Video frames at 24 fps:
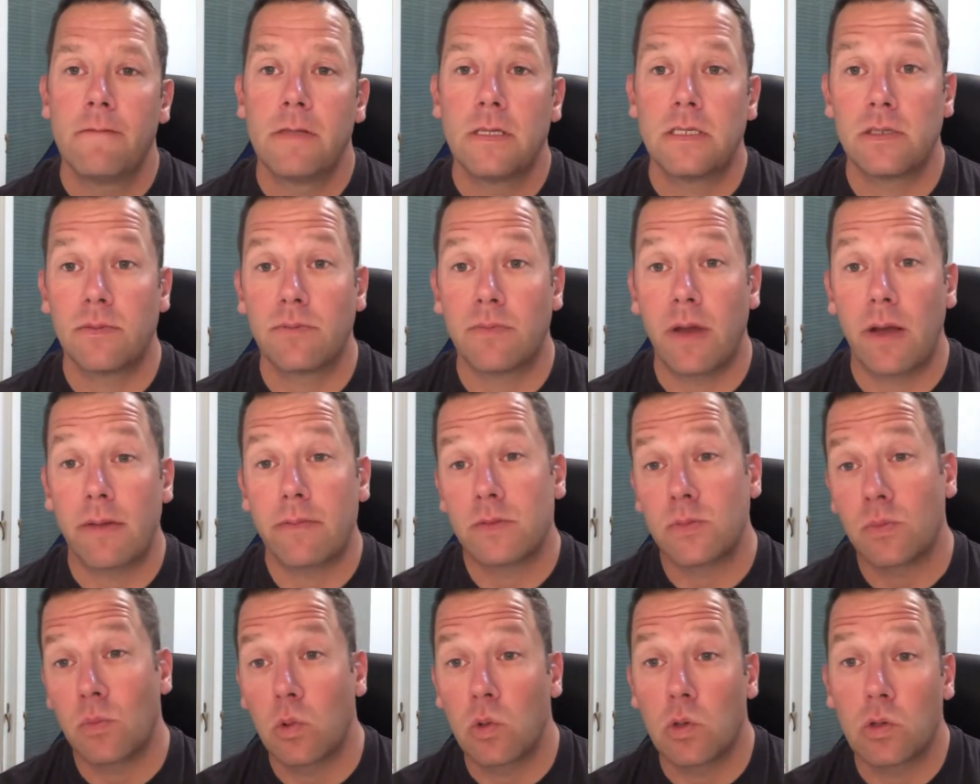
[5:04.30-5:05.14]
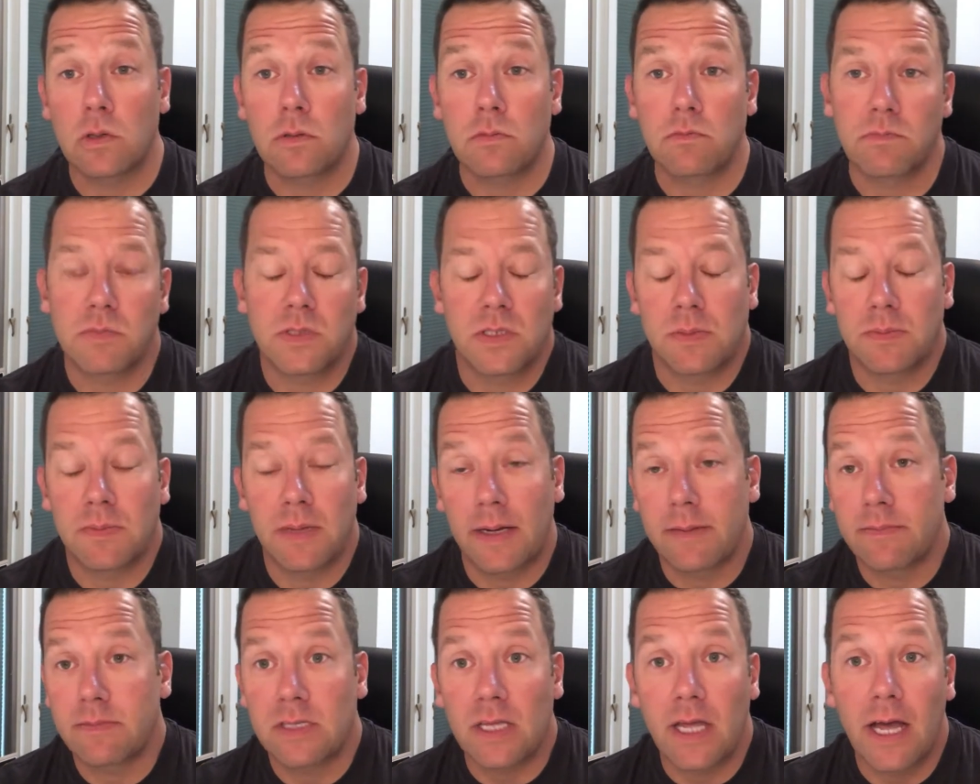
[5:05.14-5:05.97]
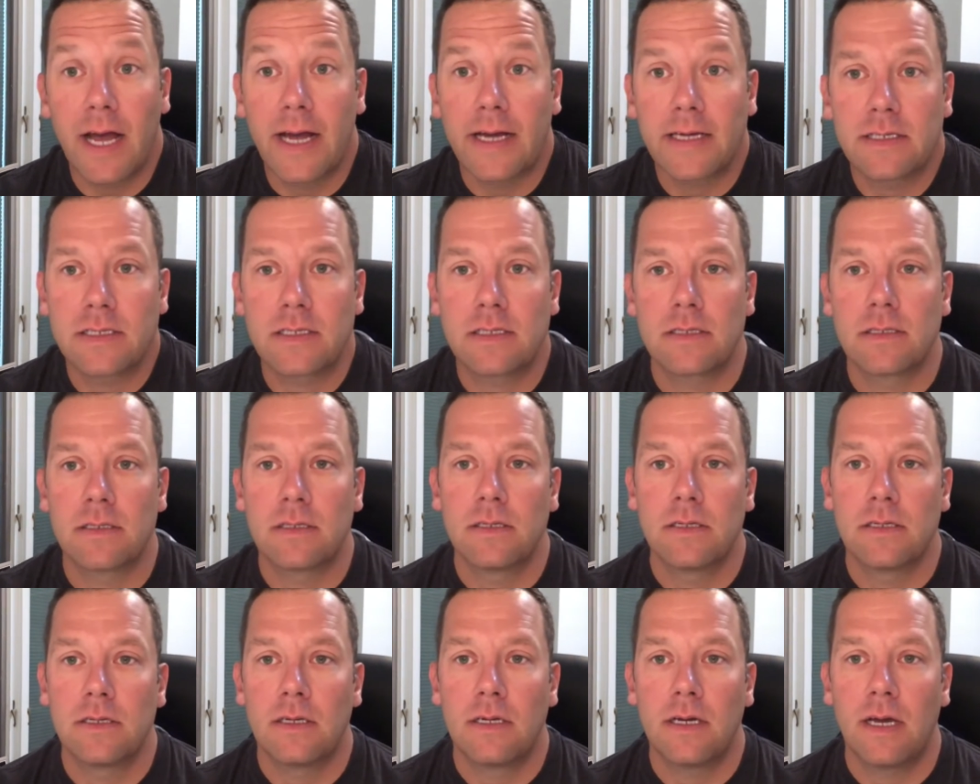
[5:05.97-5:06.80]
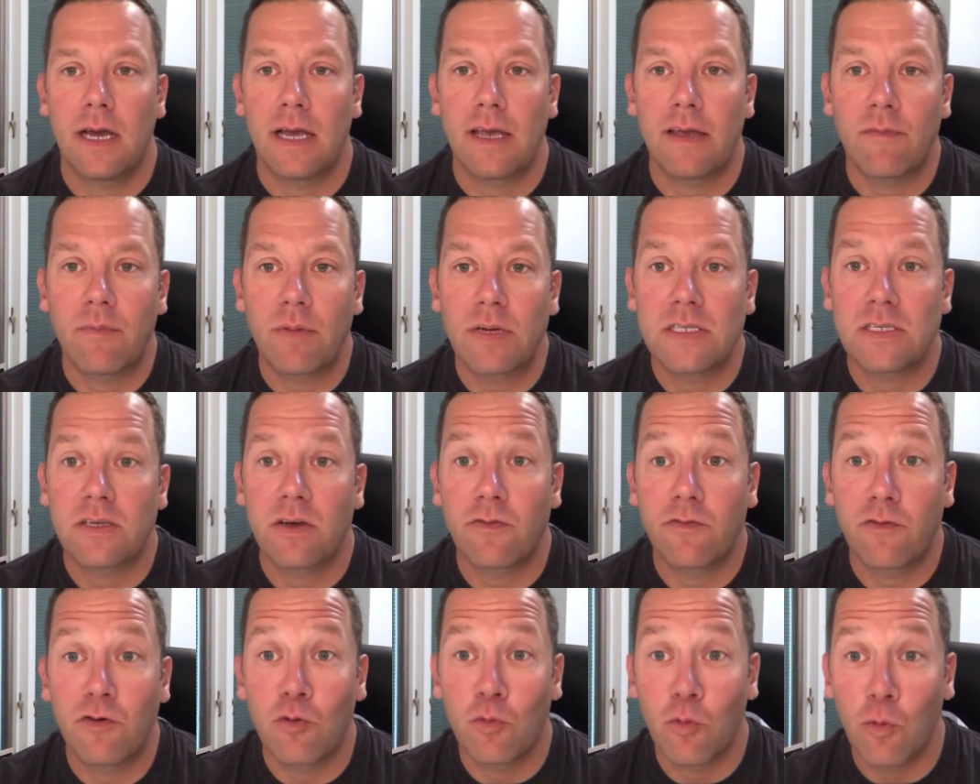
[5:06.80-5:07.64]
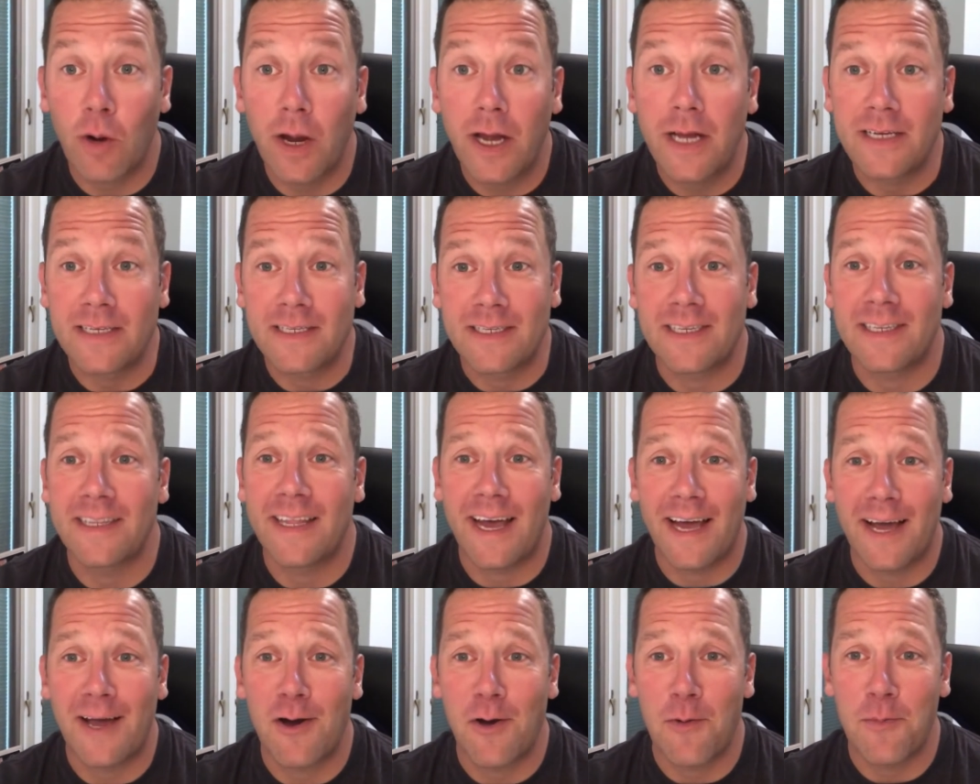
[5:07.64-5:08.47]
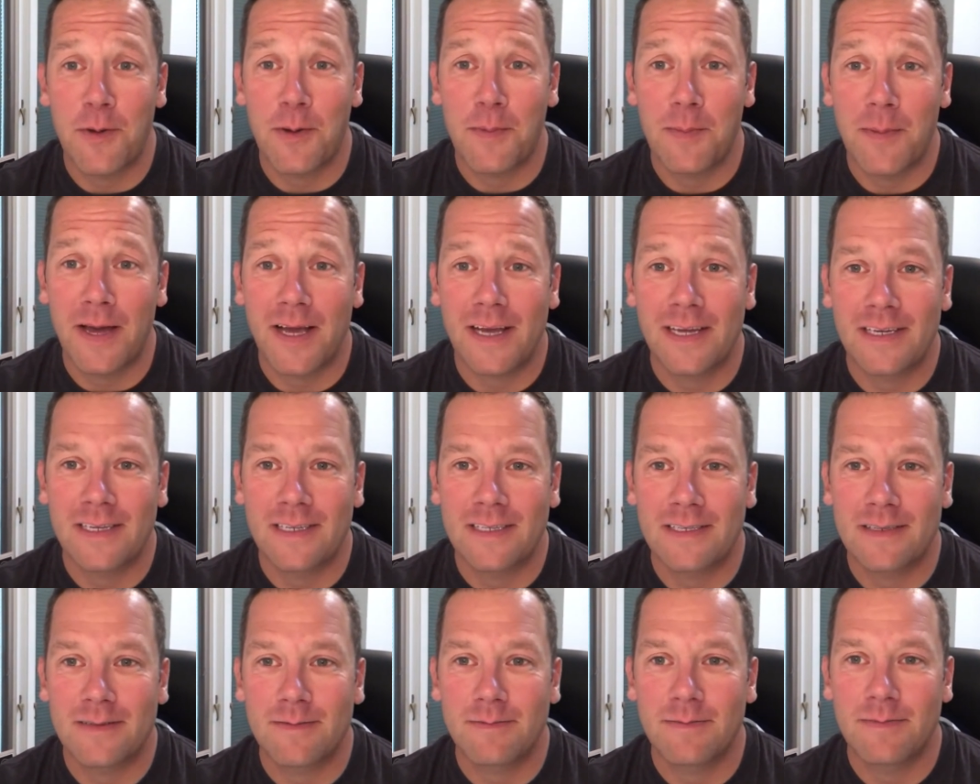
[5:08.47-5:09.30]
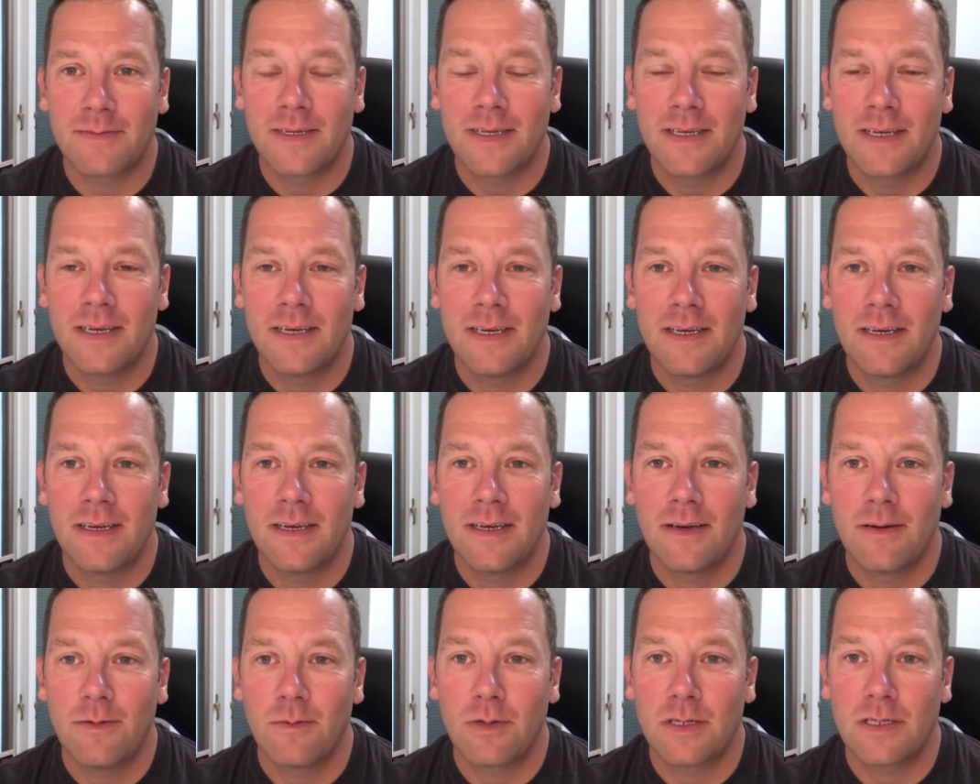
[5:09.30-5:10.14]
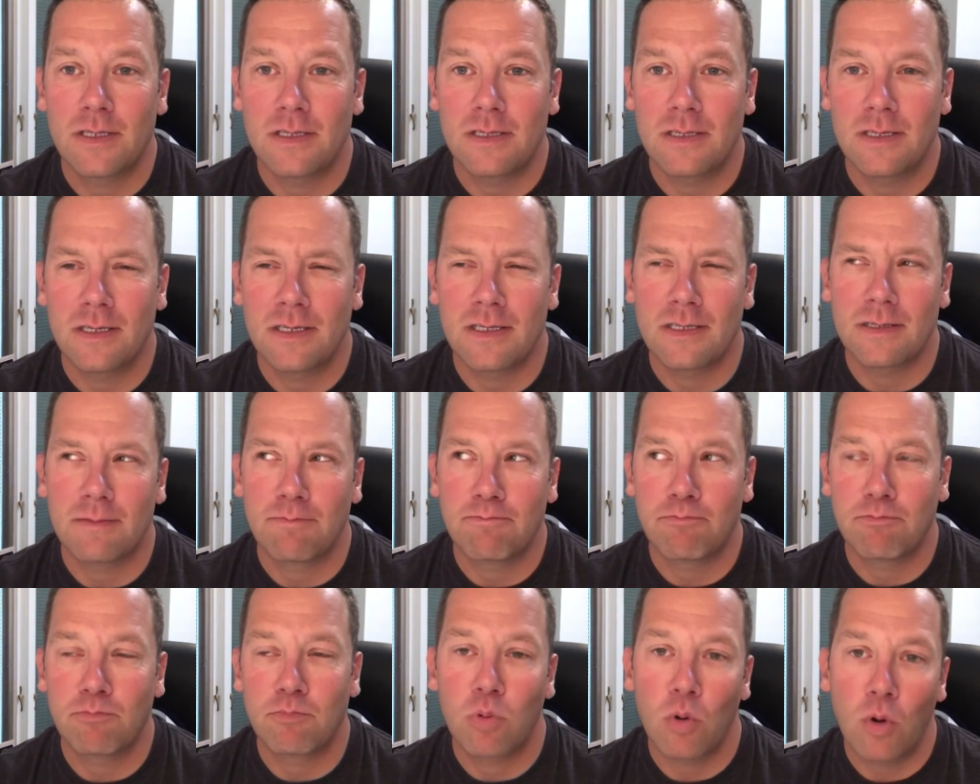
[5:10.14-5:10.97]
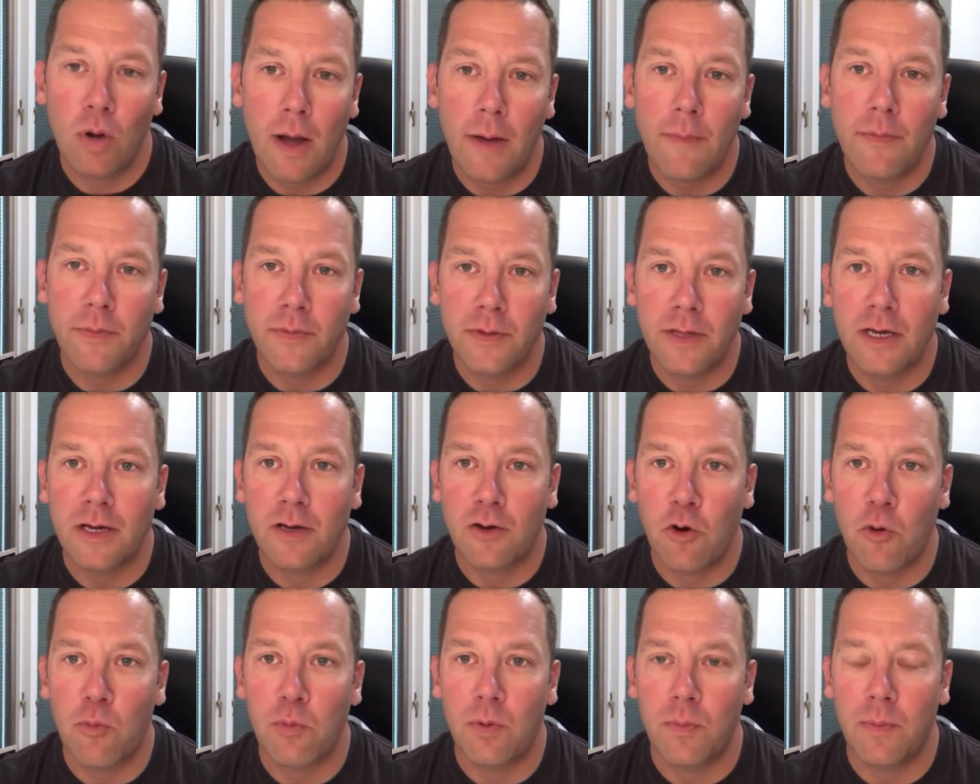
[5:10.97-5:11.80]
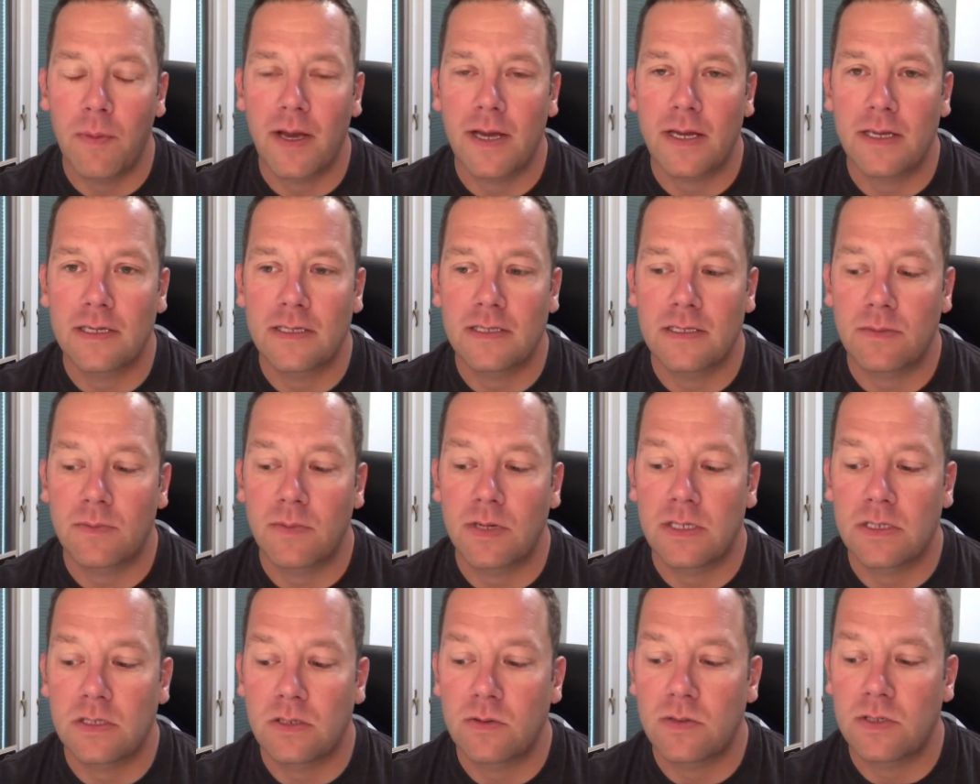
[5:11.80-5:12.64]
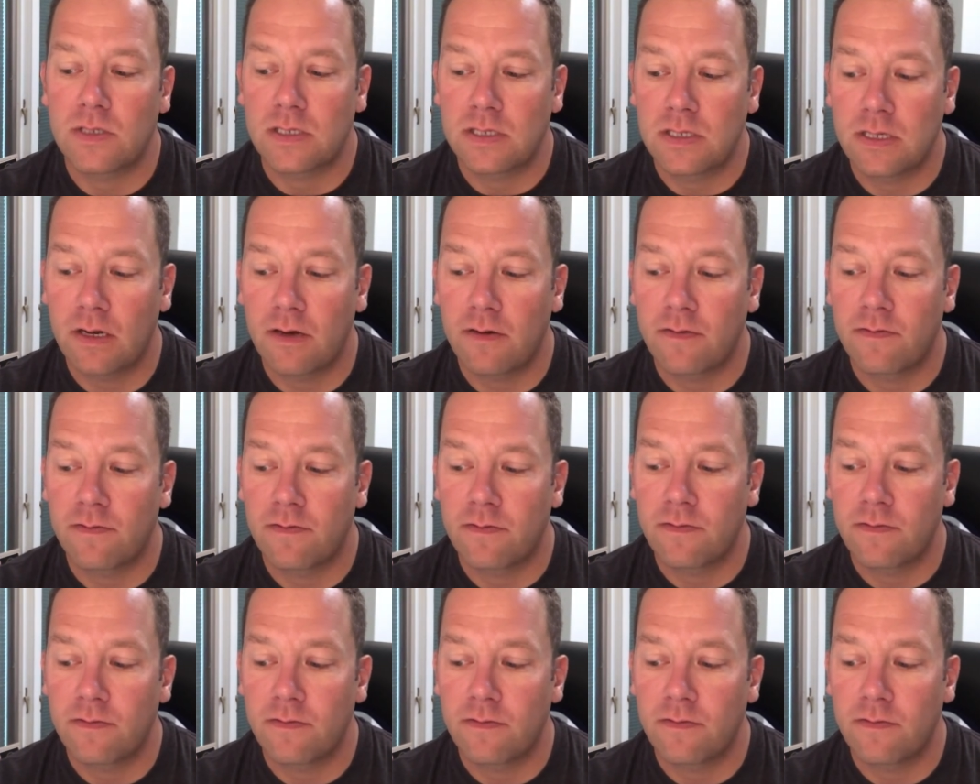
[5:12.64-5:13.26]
Sometimes more, sometimes less. I give myself grace in that coping mechanism, which is probably a coping mechanism unto itself.